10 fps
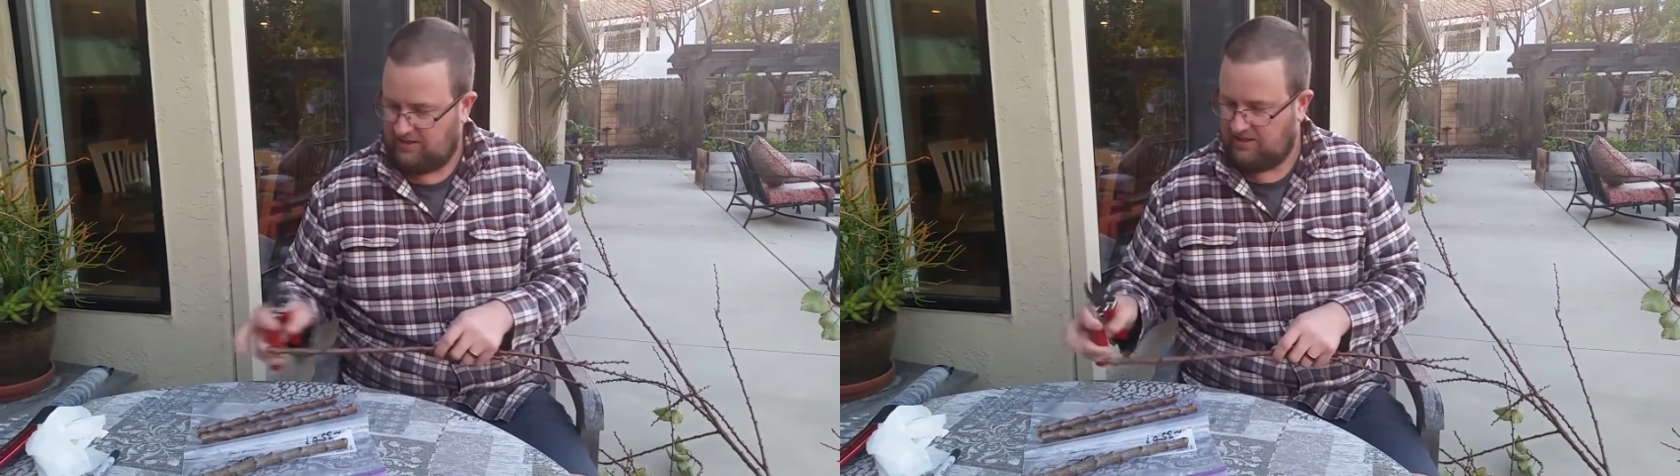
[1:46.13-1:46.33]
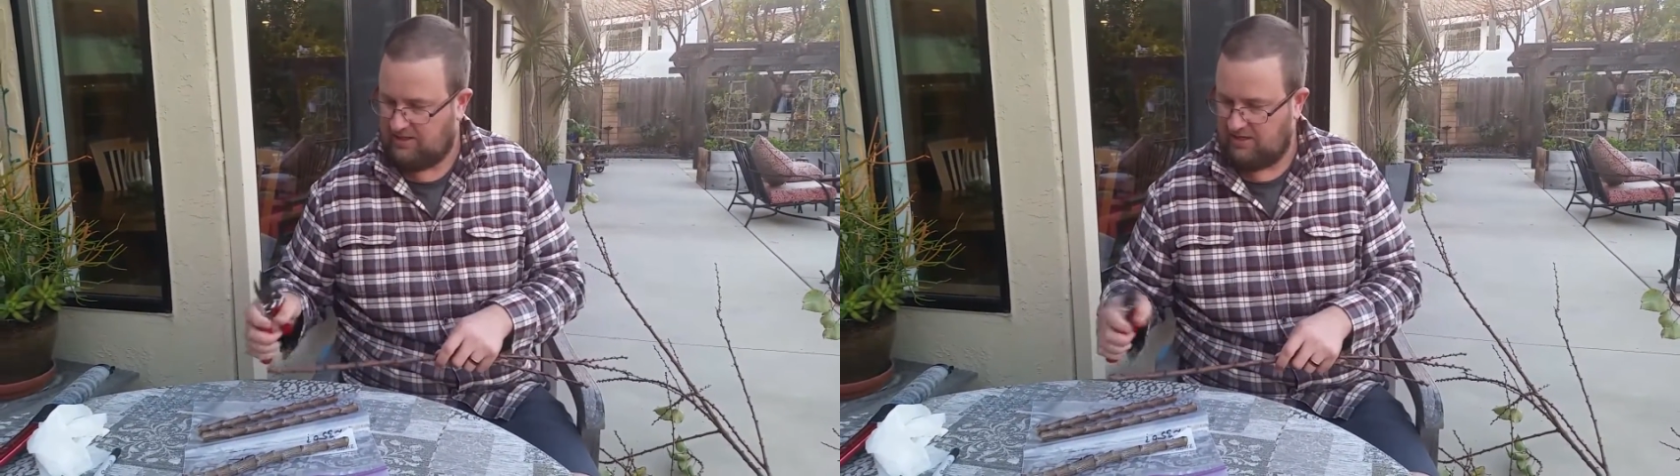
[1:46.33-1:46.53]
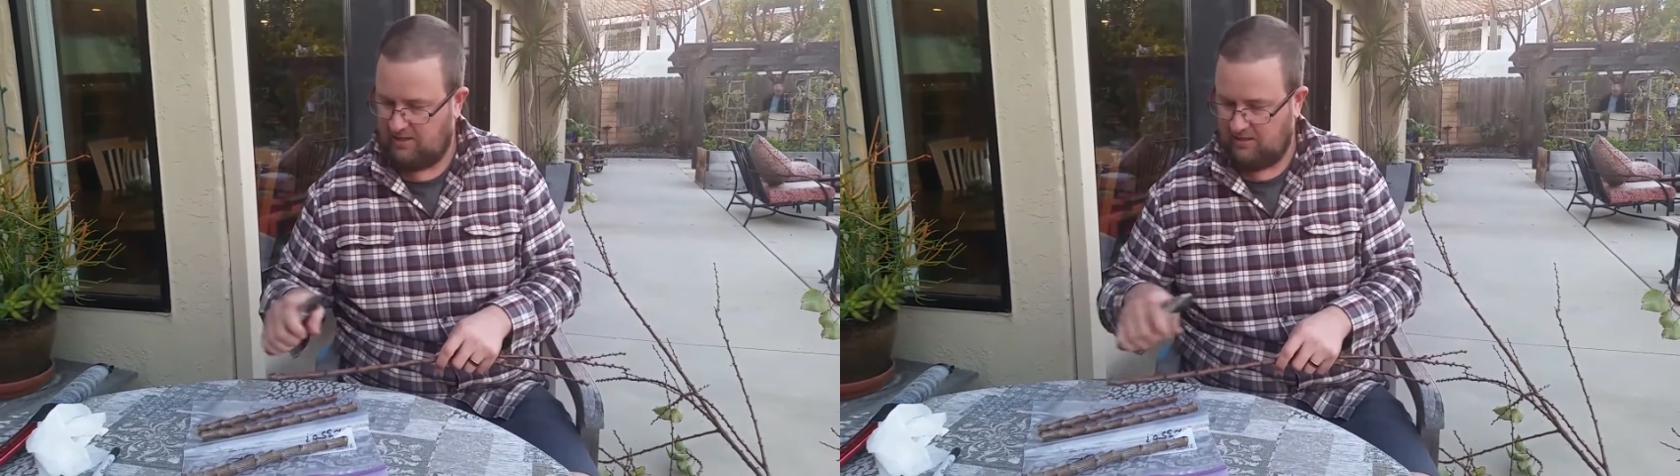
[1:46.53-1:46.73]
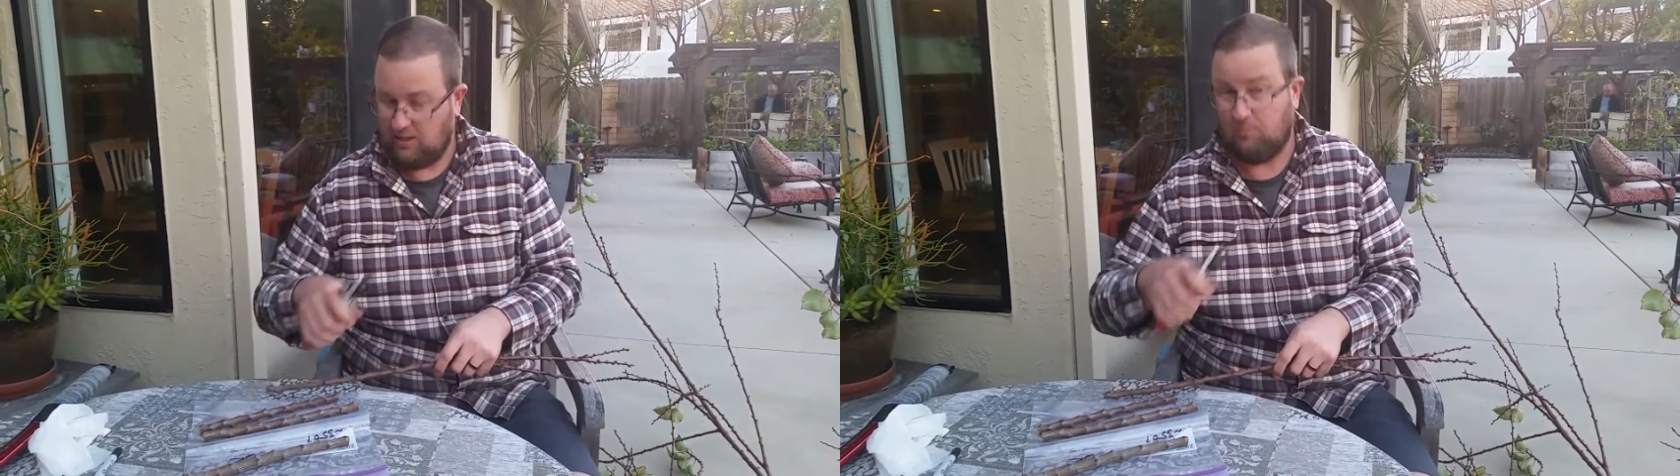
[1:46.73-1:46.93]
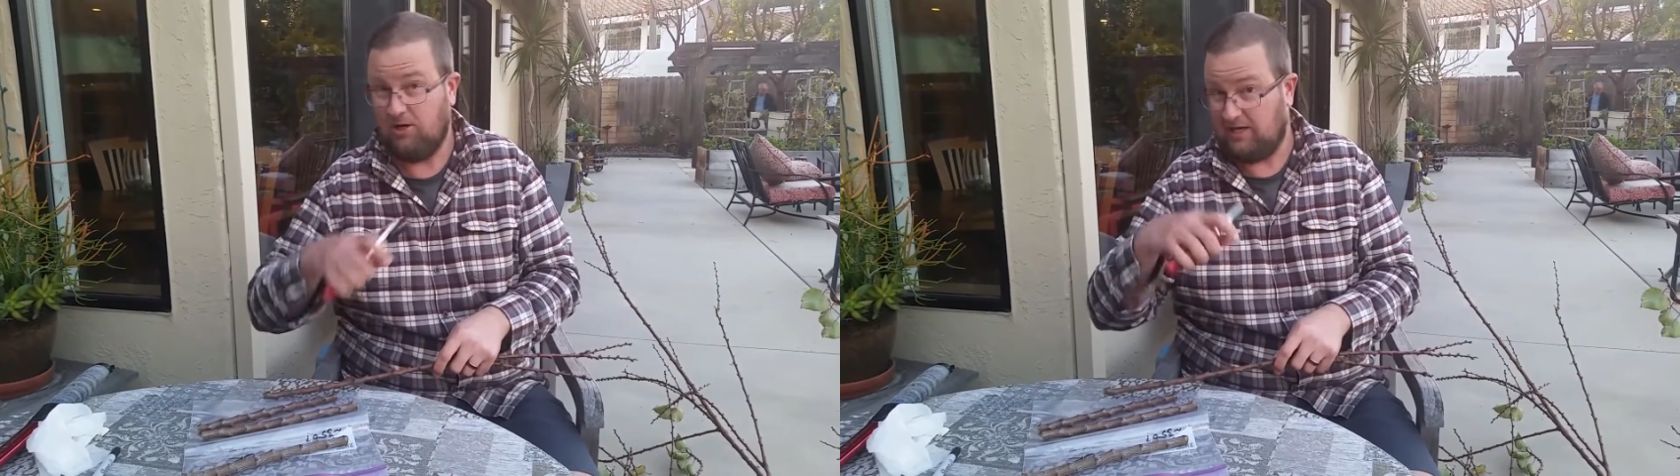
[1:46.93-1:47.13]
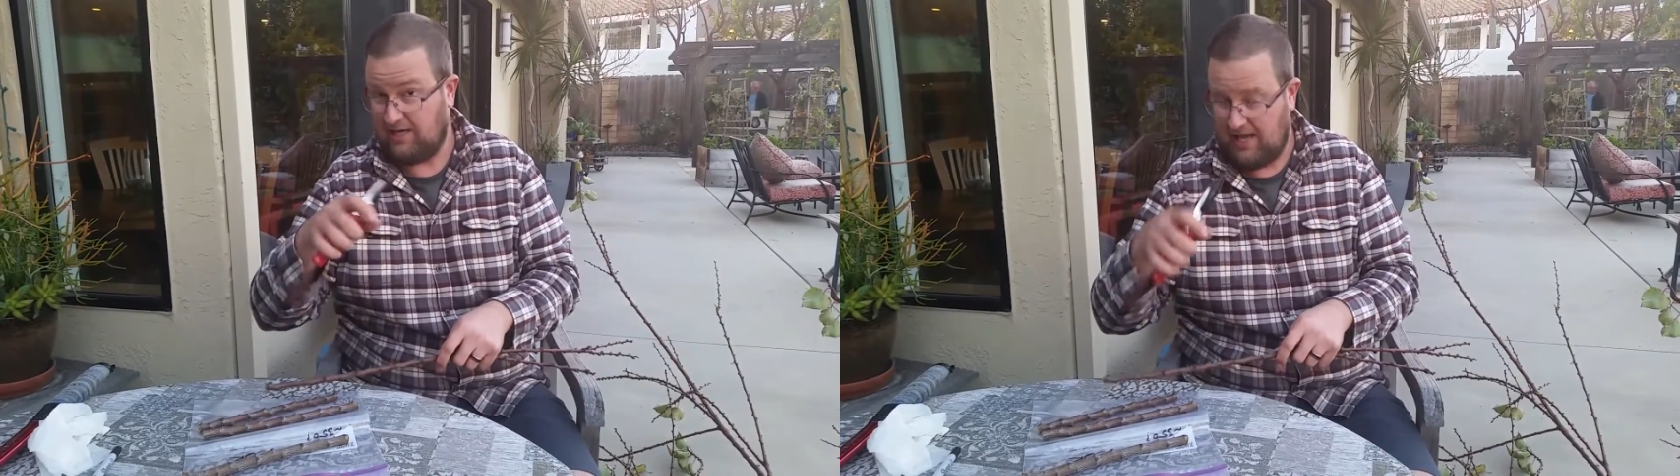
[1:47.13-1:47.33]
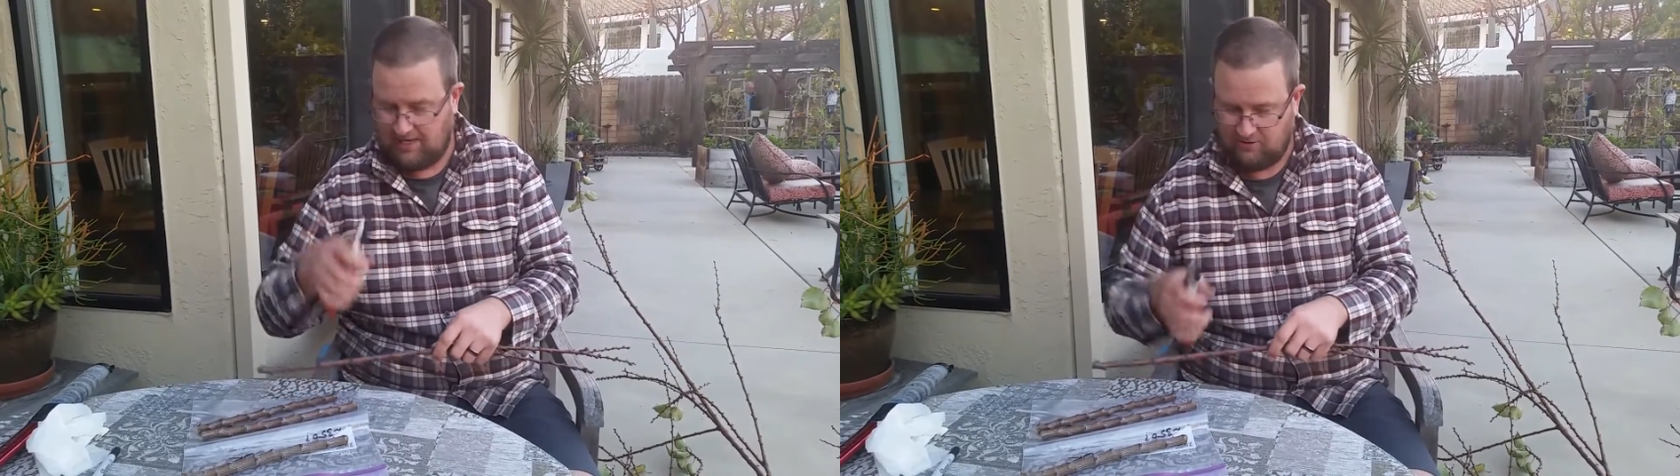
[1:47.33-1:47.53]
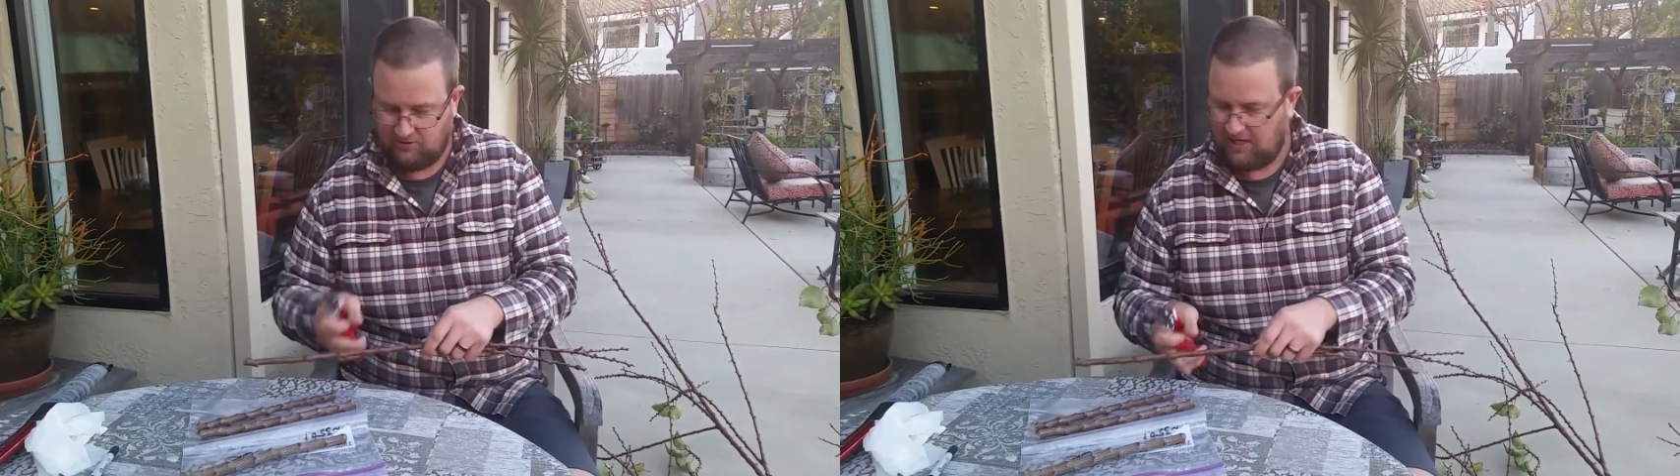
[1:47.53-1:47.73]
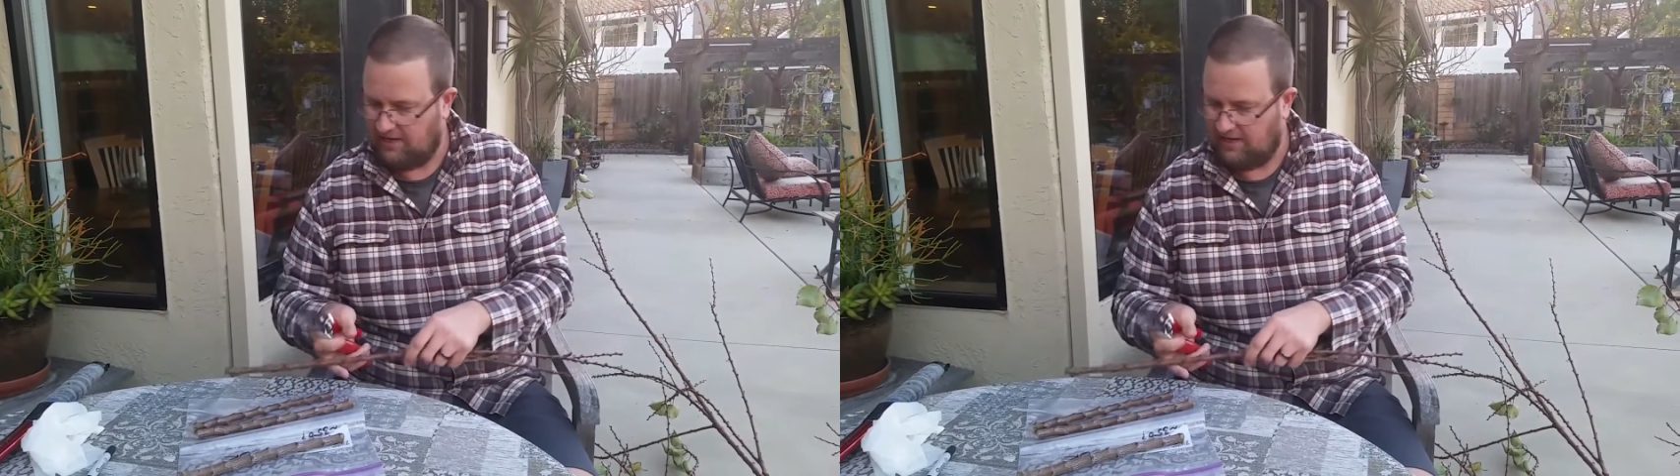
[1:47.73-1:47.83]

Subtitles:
the putting an angled